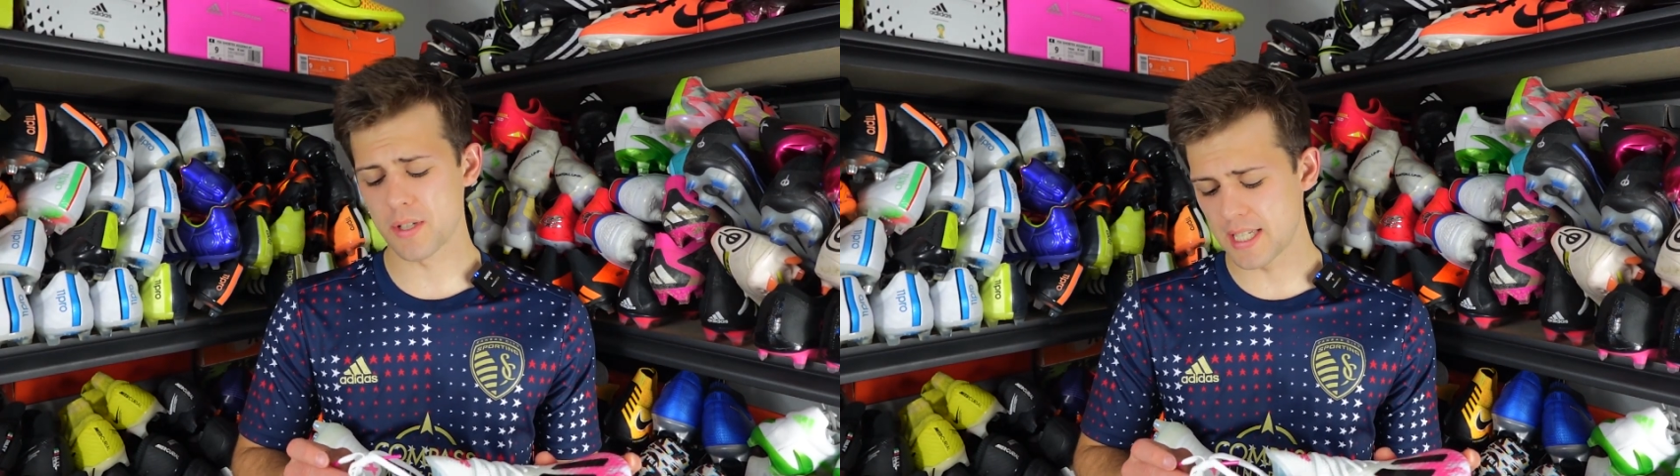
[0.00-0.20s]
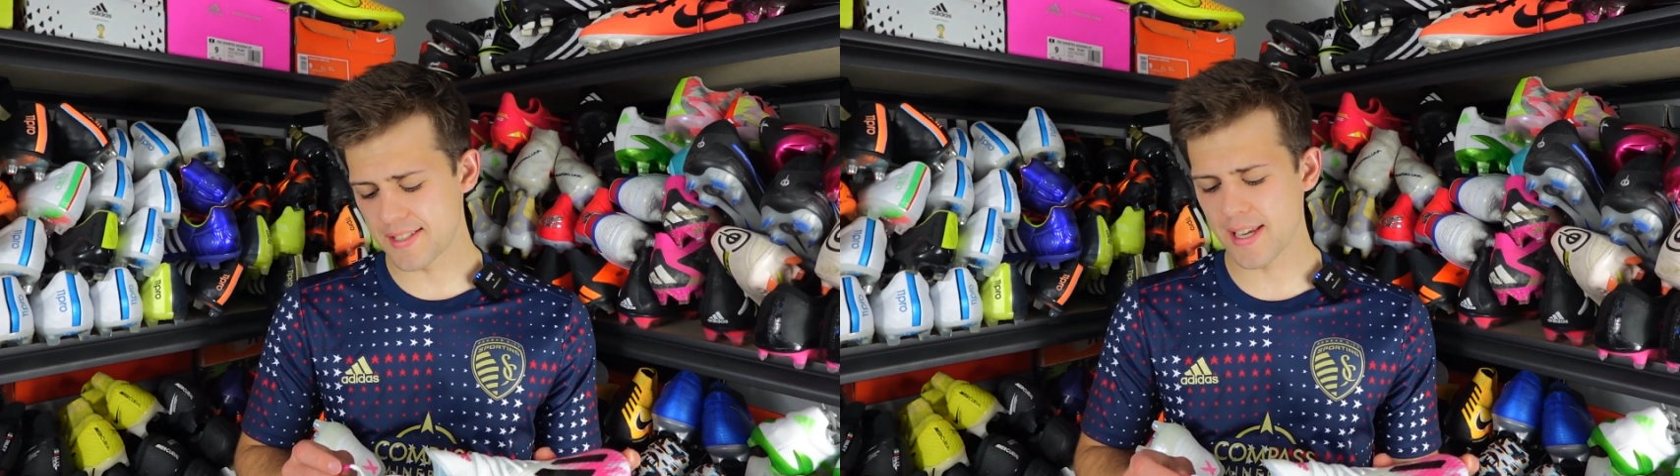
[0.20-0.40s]

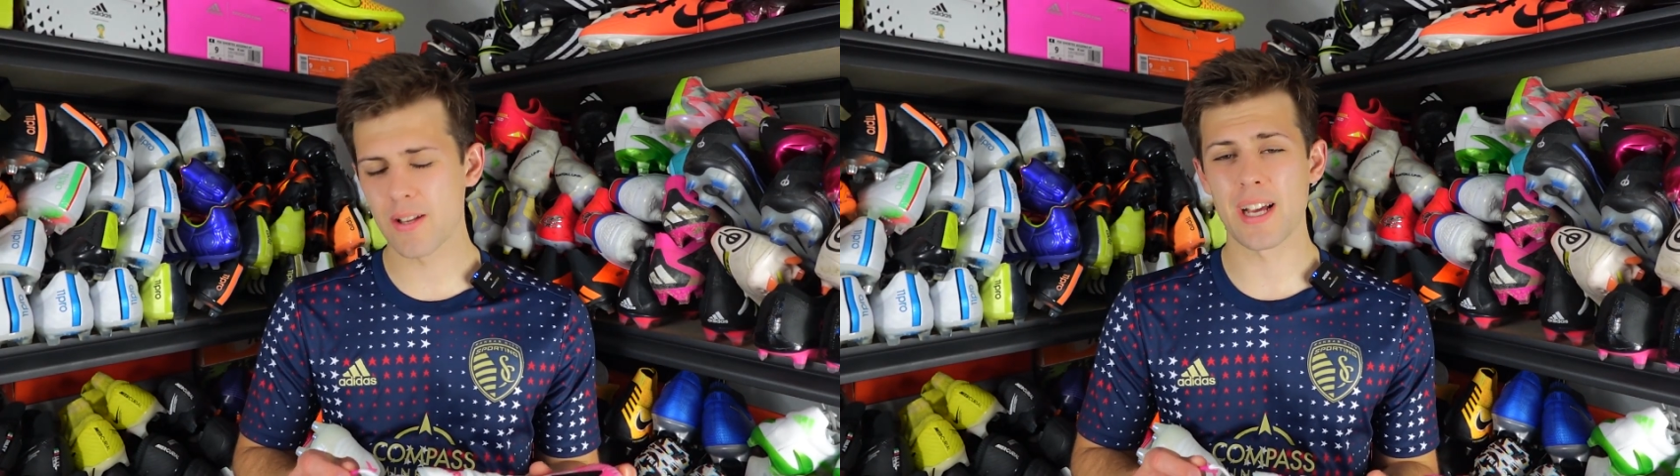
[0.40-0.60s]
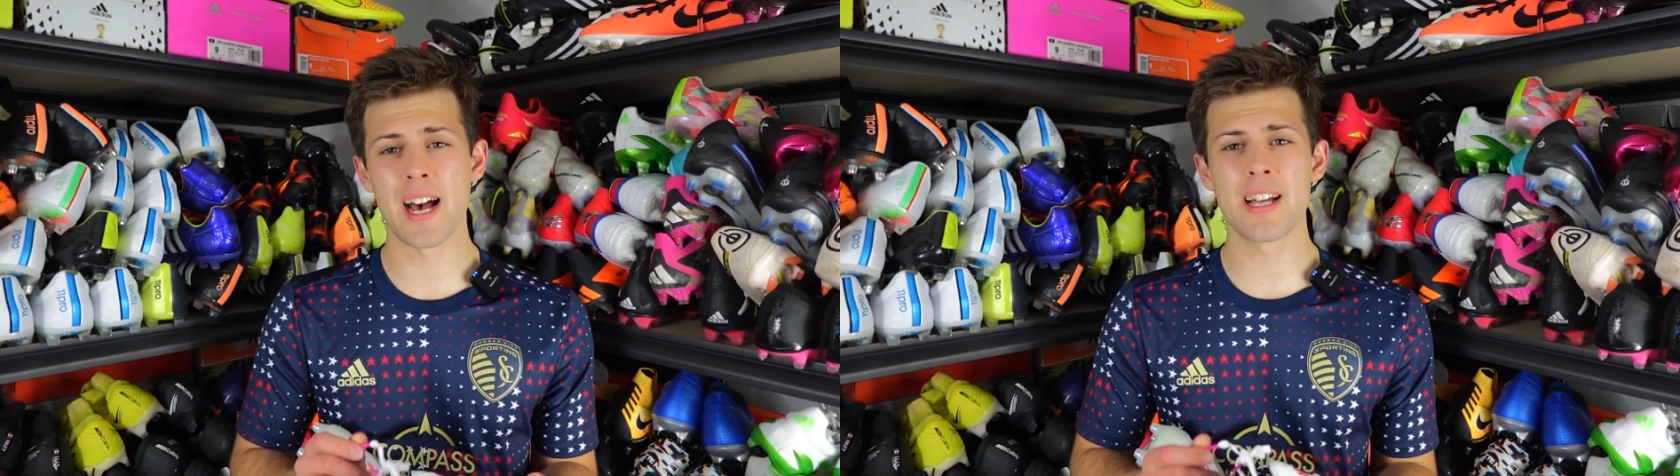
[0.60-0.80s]

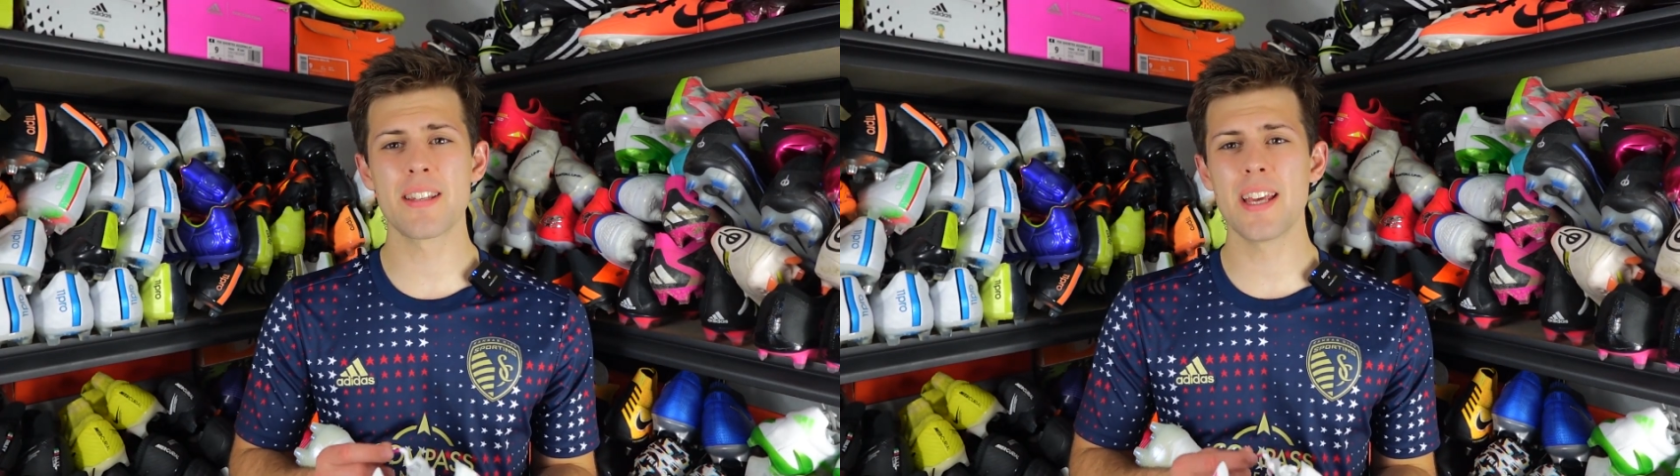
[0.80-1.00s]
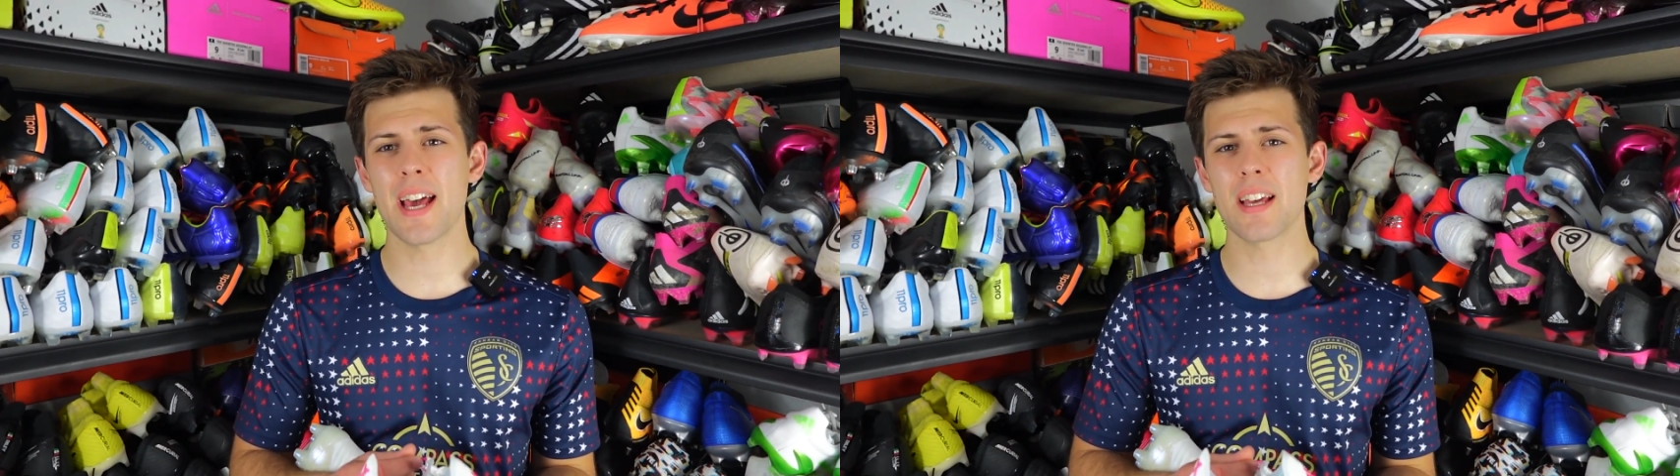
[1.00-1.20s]
detailing on
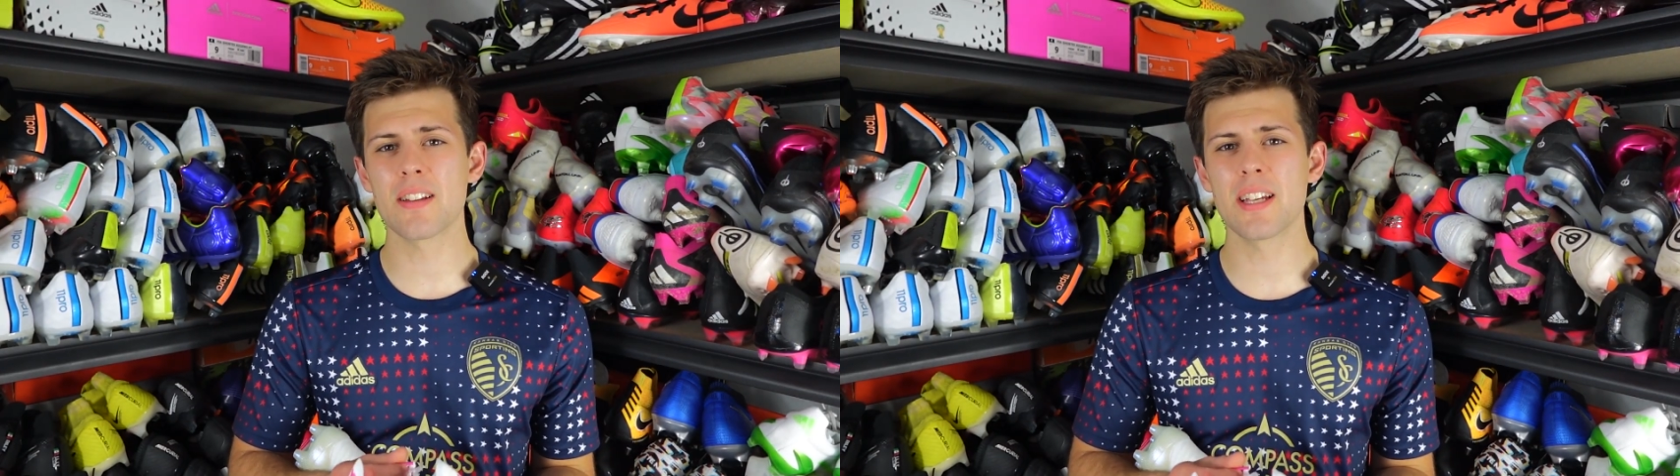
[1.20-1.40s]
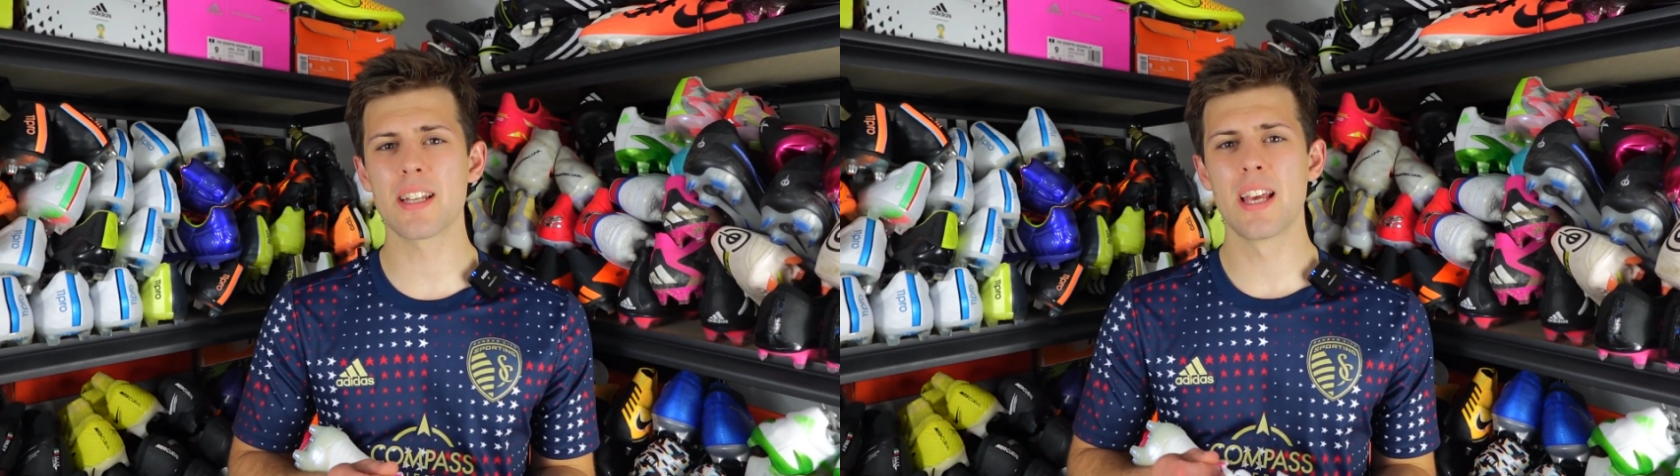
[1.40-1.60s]
the
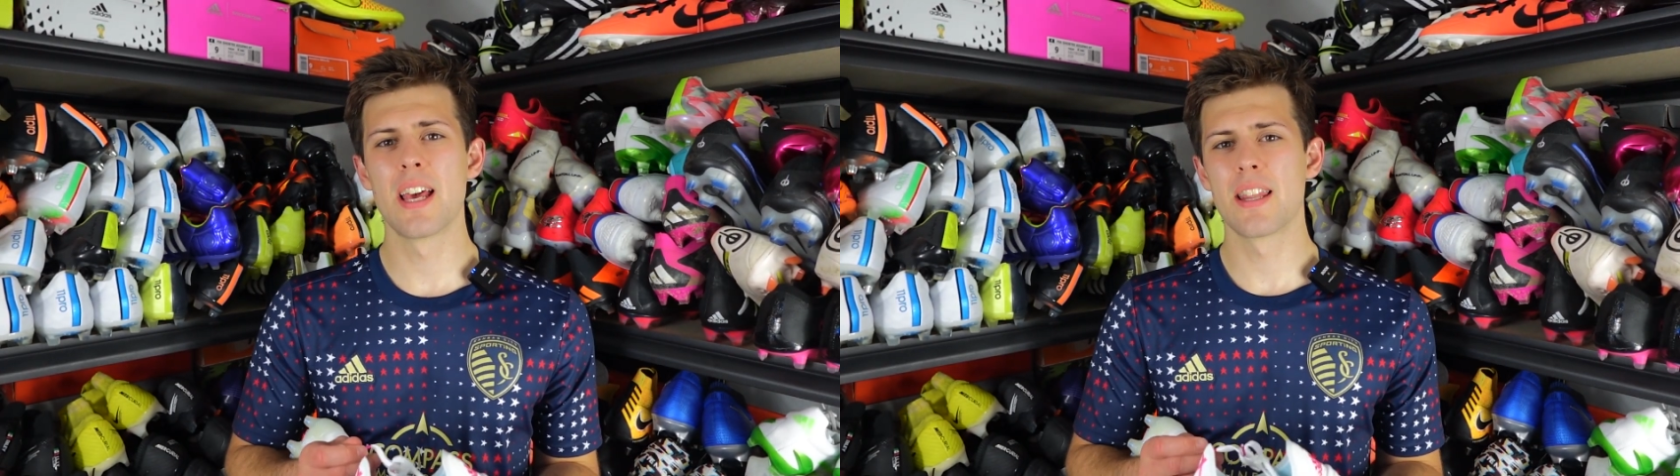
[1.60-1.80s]
aglet,